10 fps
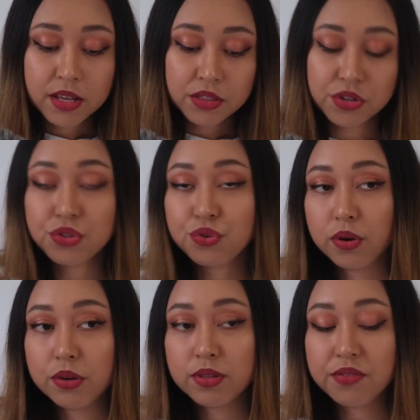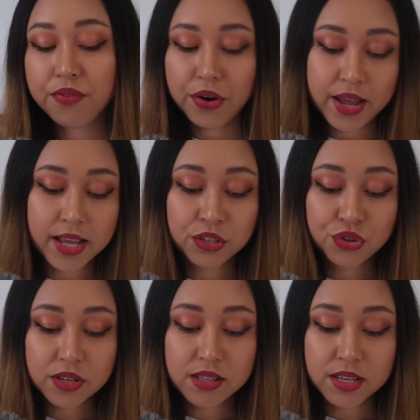The story was very
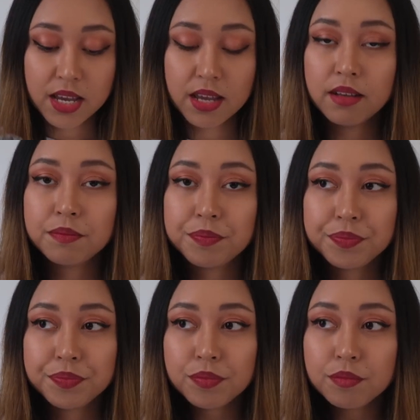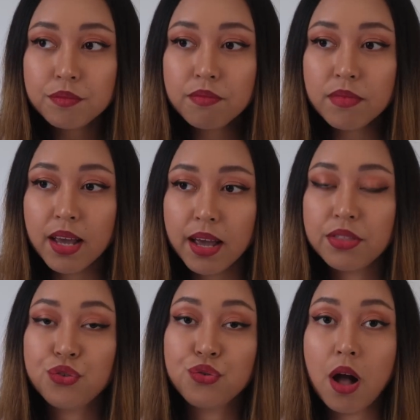interesting, and
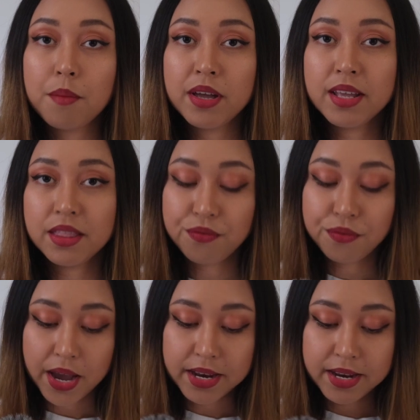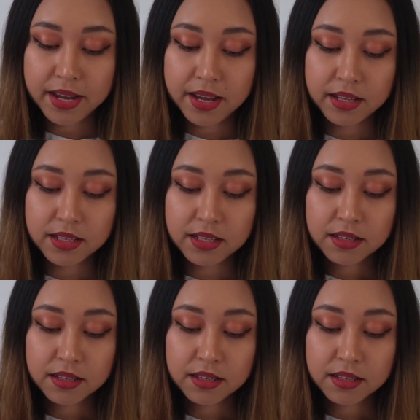the drama and the fighting